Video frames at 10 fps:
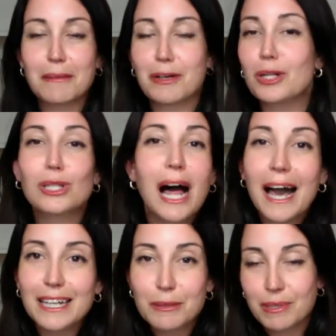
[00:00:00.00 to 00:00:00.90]

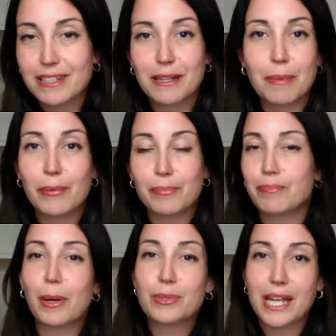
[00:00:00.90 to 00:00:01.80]
aligned because I'm
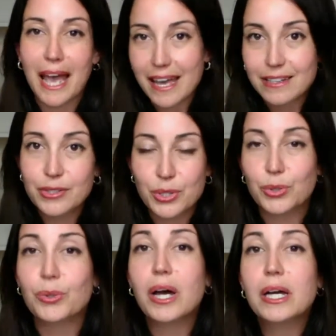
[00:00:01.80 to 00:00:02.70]
about to head
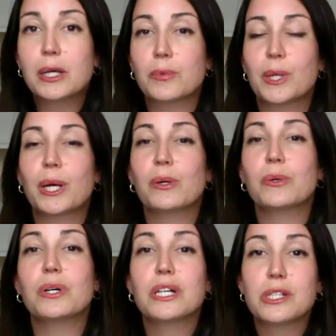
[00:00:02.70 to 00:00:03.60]
to Rio
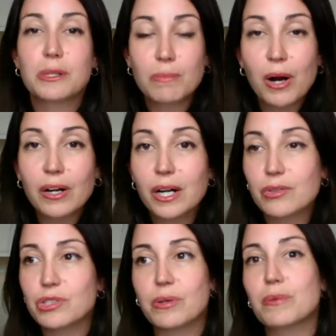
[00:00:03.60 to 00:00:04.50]
tomorrow.
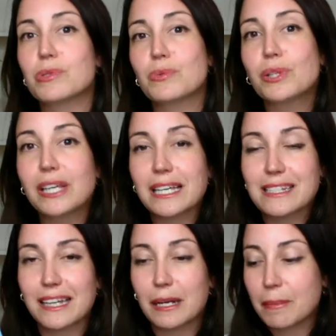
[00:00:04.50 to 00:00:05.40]
So I was really
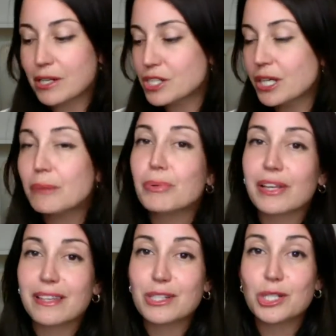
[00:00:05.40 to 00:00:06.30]
excited. I'm actually going to bring
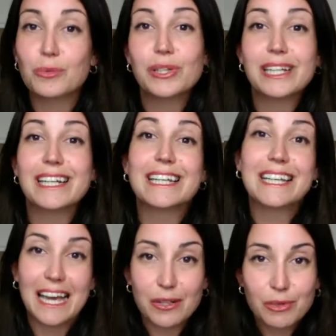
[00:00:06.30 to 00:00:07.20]
this to read it
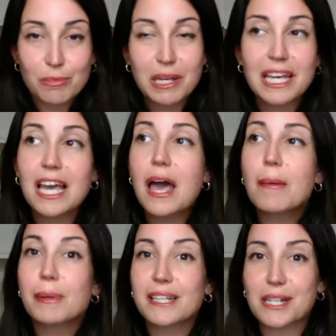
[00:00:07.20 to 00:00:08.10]
again with me
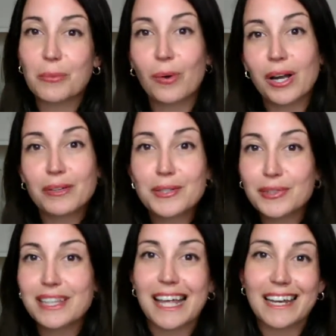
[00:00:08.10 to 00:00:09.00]
because I want to
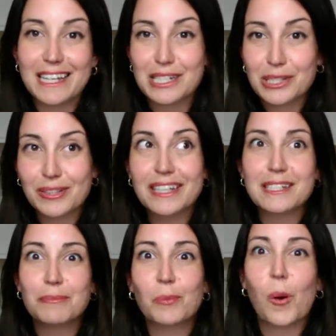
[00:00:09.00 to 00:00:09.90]
reread that history as
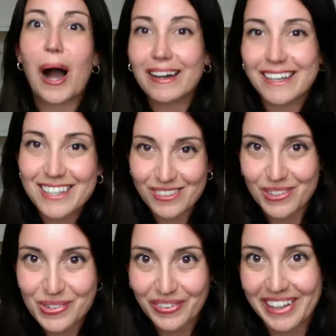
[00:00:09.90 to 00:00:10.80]
I'm walking
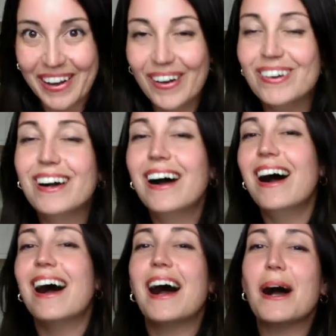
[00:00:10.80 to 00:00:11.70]
through Rio.
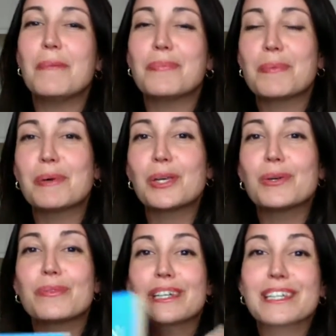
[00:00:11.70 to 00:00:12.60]
But
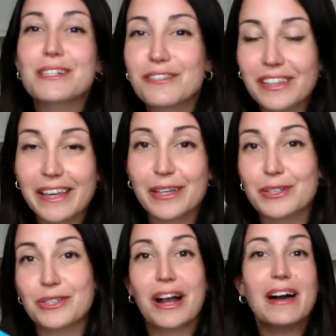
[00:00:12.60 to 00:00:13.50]
you really do feel like you're
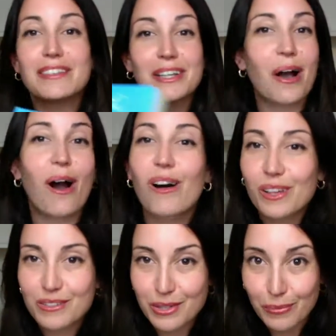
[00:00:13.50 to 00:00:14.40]
traveling all
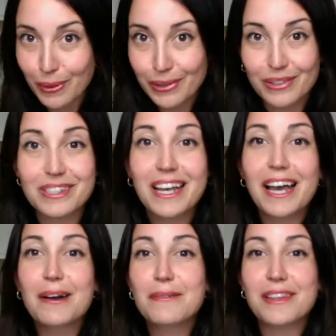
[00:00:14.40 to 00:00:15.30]
over the world
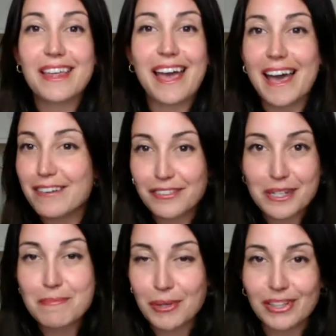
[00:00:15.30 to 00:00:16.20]
with
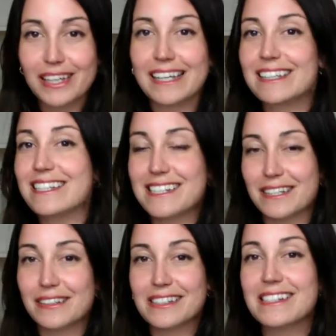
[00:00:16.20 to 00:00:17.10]
every book in this
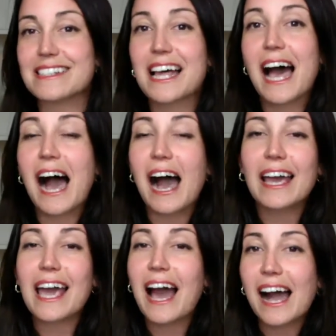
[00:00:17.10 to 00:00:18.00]
series.
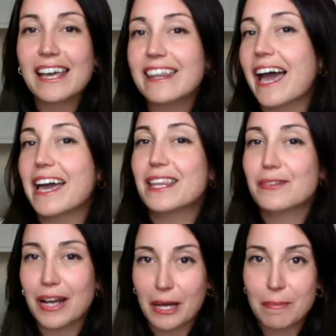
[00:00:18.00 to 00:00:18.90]
I highly, highly
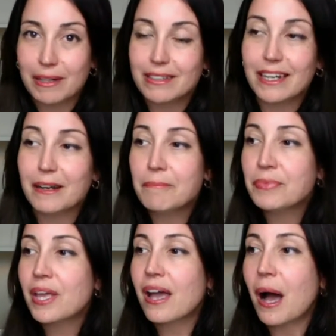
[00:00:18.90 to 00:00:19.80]
recommend it.
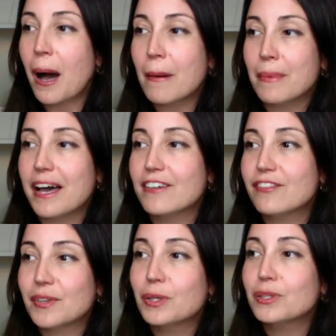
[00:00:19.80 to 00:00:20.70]
I
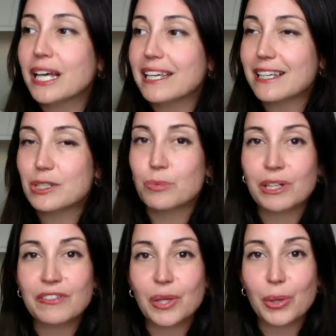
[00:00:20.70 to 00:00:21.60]
feel like it's one
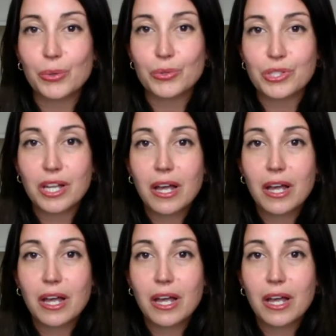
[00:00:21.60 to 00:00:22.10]
of those